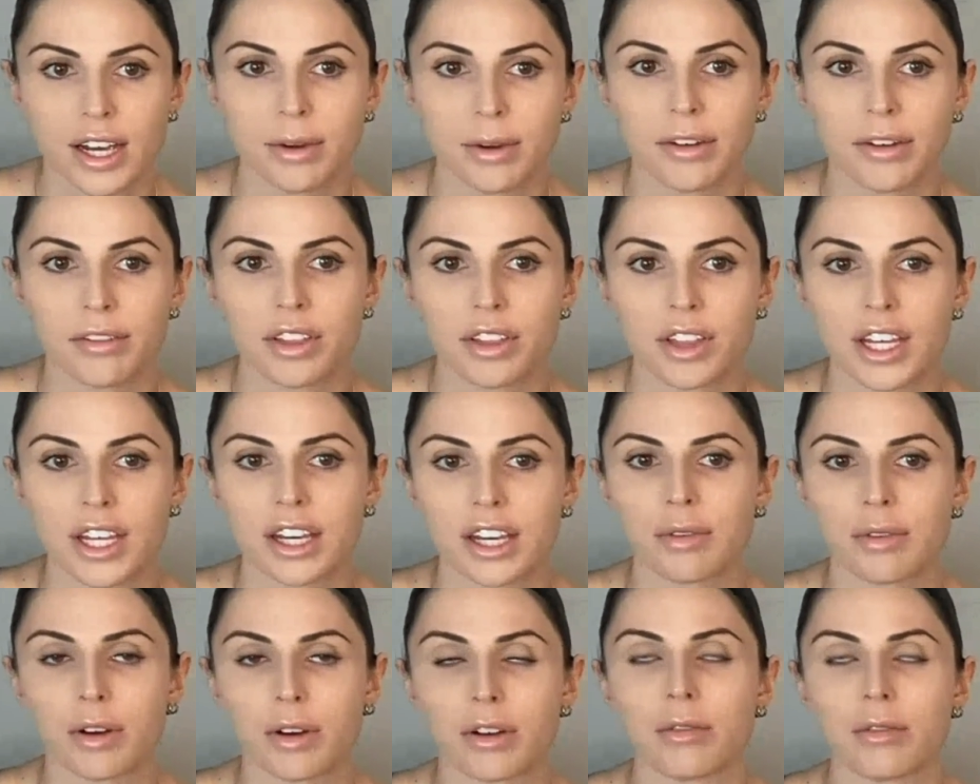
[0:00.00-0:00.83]
I mean, if you
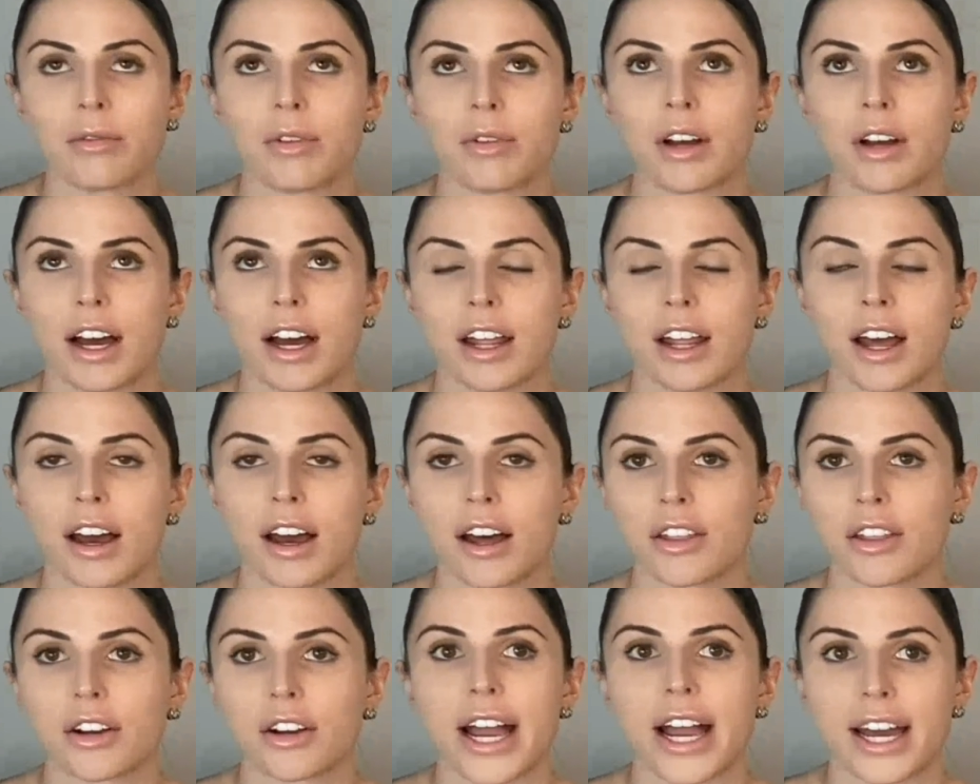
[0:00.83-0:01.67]
think about
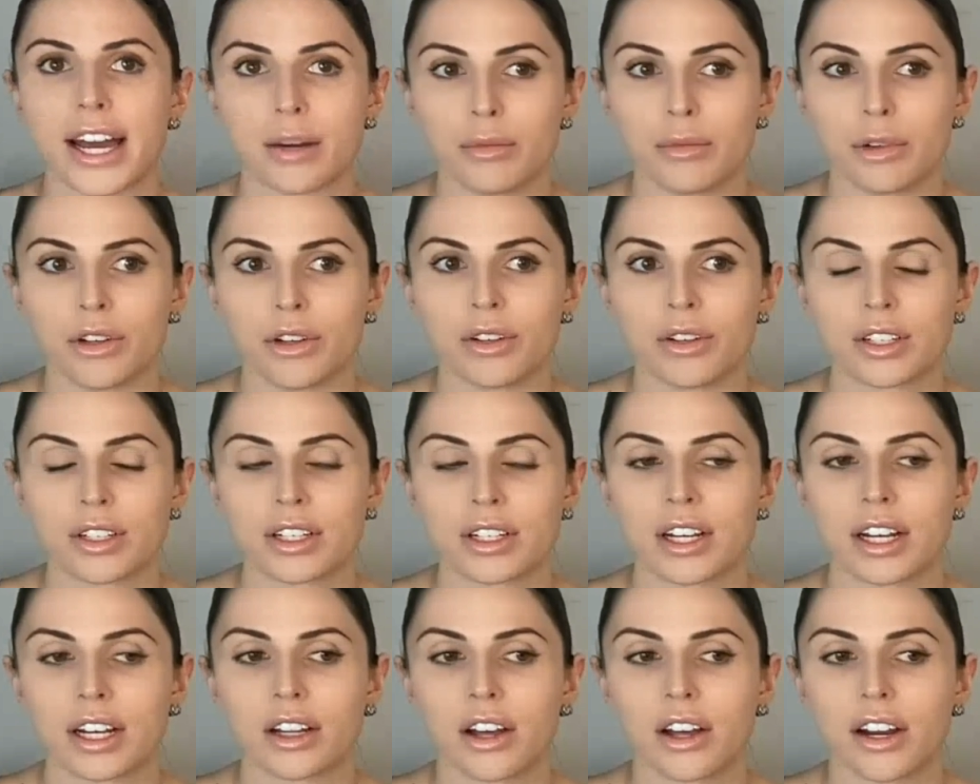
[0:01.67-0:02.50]
other
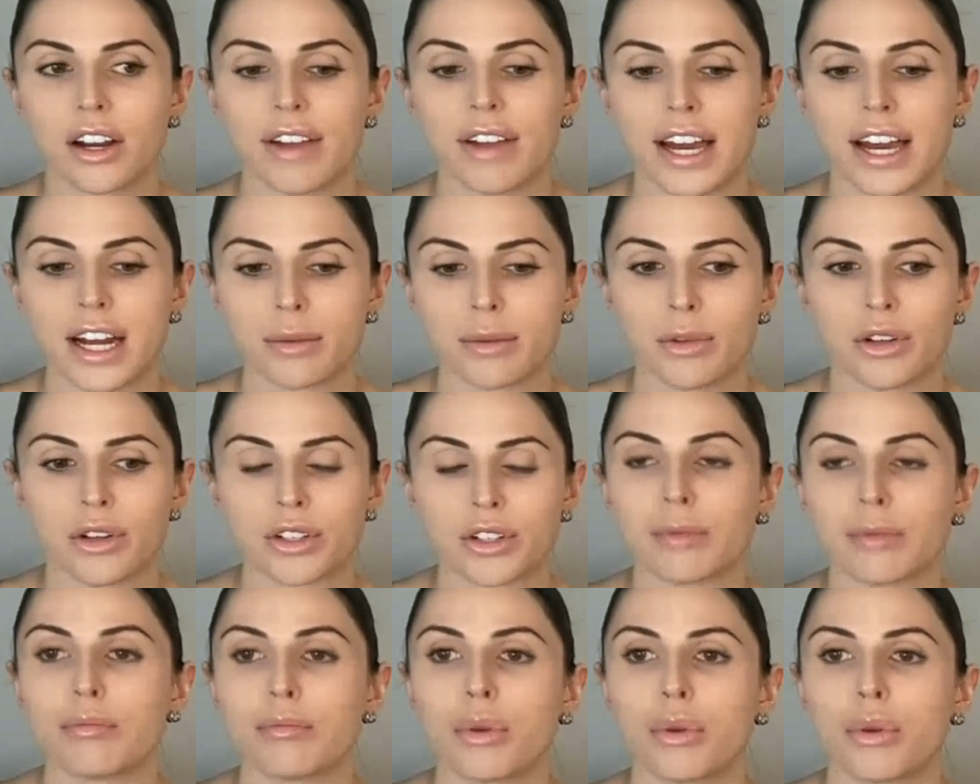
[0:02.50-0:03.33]
animals, a lot of
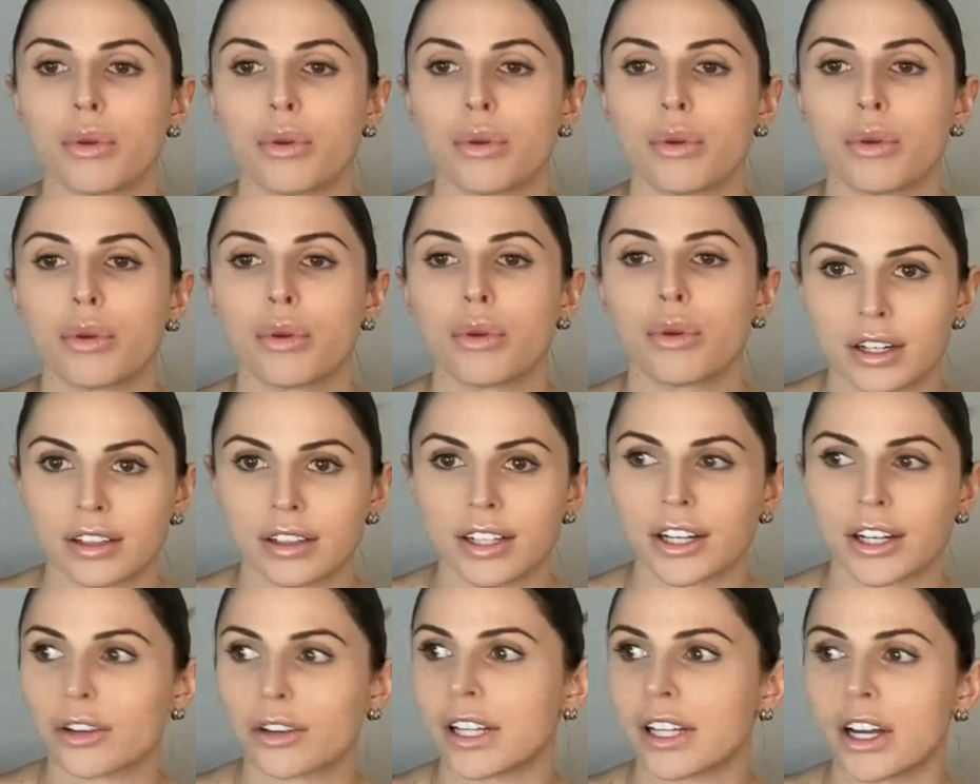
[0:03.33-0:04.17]
animals are born
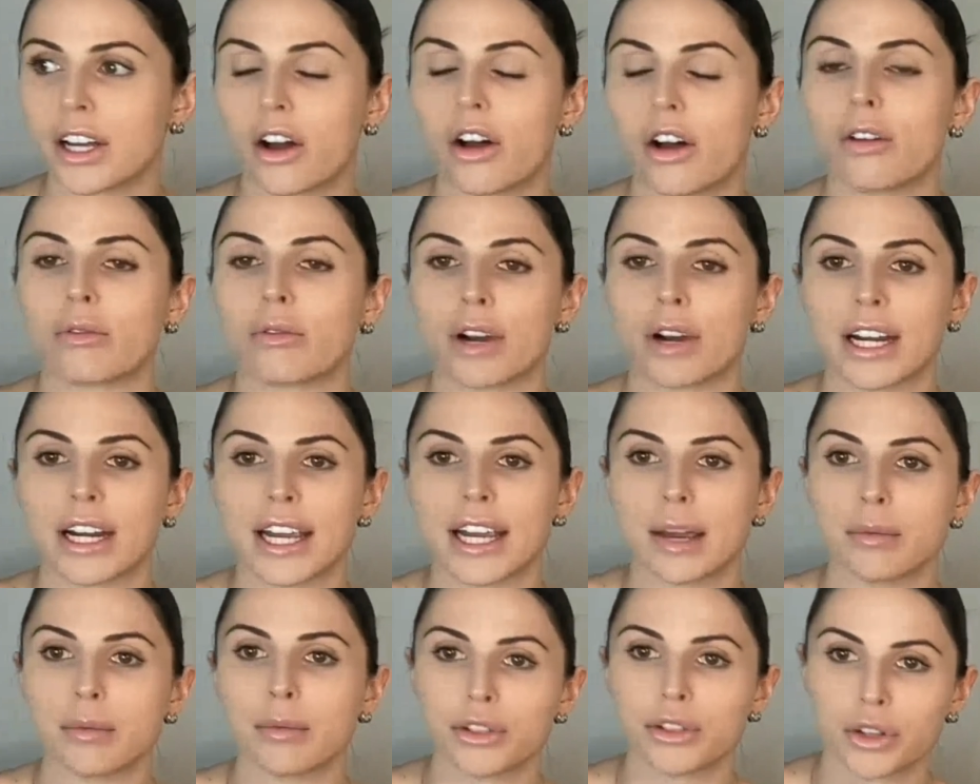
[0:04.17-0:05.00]
literally
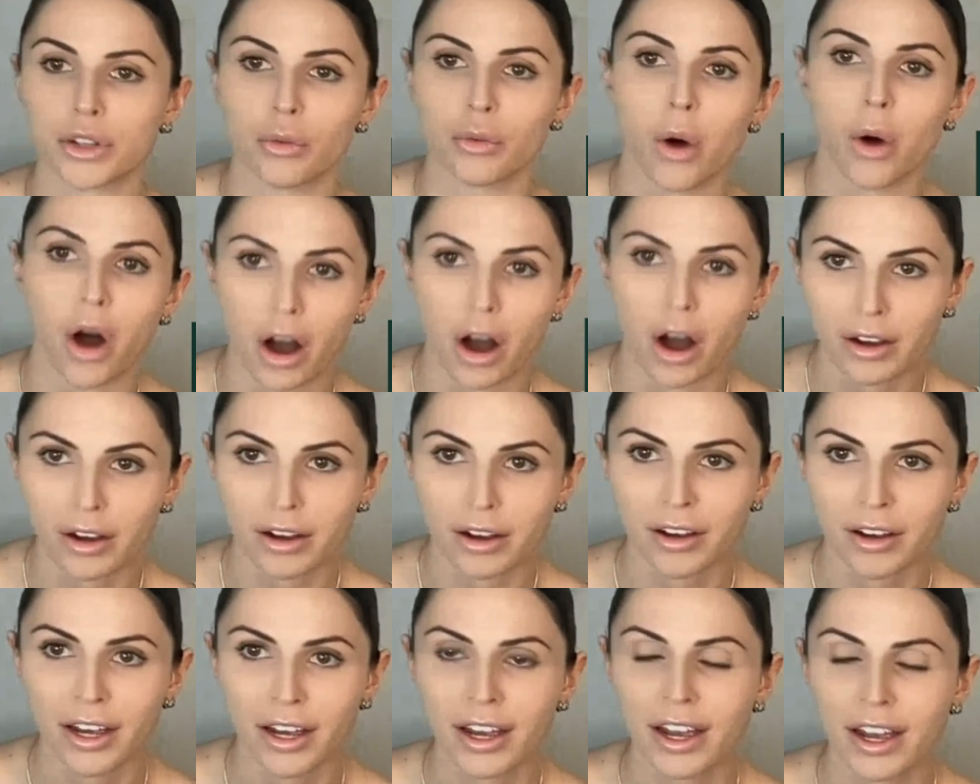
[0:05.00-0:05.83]
already able to
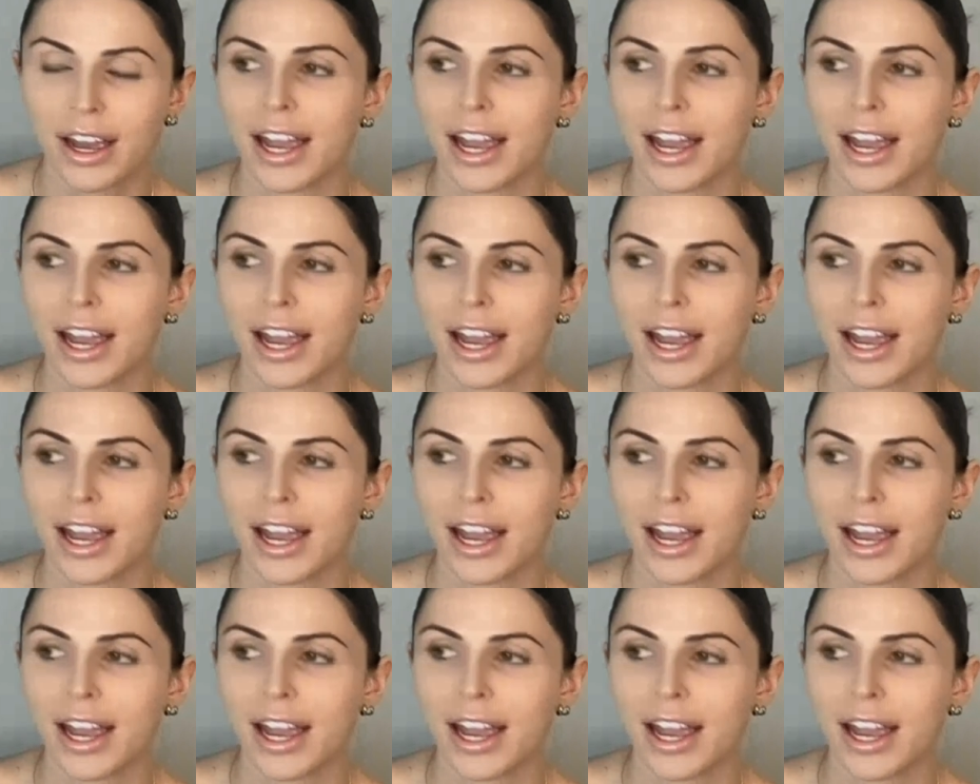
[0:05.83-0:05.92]
walk